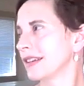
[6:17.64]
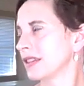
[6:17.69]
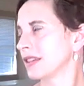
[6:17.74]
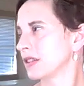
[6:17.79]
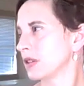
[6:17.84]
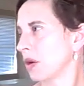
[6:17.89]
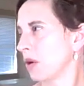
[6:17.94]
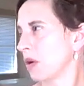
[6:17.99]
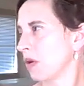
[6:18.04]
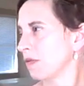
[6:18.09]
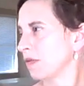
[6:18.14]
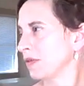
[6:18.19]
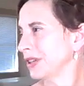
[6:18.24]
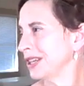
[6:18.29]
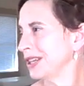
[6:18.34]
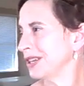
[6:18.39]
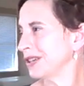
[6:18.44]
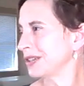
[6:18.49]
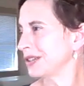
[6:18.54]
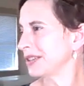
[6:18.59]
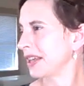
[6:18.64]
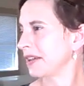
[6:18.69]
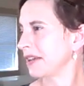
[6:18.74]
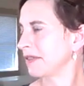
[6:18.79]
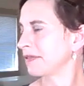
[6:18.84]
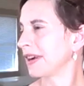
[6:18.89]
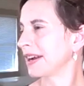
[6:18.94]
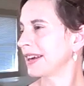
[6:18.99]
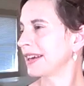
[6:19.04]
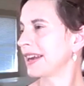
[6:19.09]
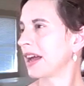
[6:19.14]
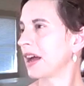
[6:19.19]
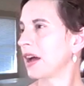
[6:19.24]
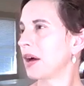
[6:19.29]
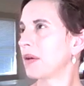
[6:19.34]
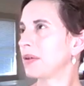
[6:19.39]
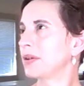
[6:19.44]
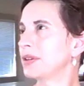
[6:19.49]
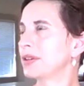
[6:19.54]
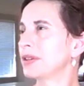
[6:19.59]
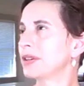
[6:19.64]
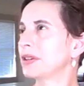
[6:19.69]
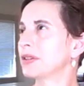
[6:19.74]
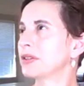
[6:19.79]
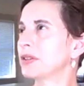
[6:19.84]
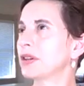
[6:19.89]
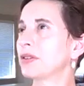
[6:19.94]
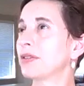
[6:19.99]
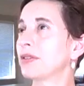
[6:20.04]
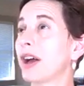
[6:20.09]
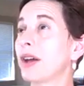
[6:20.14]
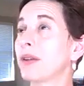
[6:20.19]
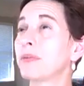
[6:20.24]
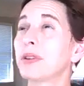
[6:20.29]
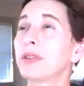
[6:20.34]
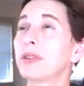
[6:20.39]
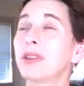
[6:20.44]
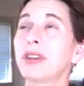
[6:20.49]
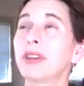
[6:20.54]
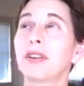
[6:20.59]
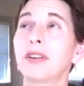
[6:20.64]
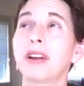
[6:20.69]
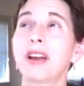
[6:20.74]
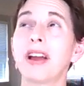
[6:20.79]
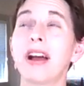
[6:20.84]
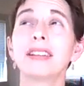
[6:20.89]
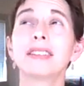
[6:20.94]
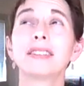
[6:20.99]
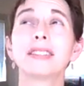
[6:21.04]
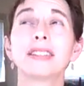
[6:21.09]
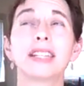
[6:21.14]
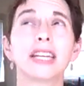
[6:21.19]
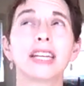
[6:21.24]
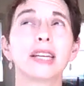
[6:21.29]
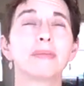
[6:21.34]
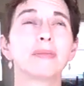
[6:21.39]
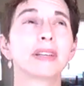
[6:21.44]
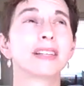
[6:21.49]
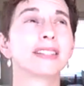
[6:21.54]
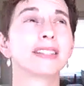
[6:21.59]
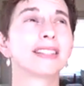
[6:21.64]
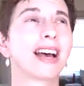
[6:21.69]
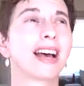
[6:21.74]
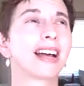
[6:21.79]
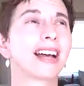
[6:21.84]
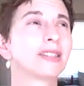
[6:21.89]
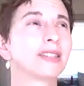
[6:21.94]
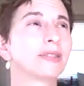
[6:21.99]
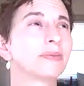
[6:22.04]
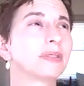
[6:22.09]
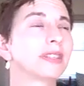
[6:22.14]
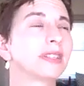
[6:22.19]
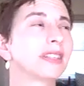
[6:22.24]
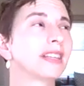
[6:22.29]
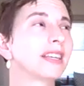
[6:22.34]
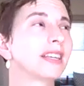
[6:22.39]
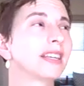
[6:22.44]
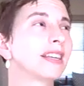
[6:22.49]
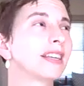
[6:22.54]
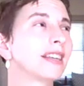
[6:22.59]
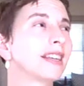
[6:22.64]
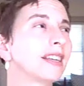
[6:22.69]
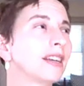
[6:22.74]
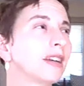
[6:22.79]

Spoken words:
So hopefully you're safe right now, and you can look around with curiosity, because that's really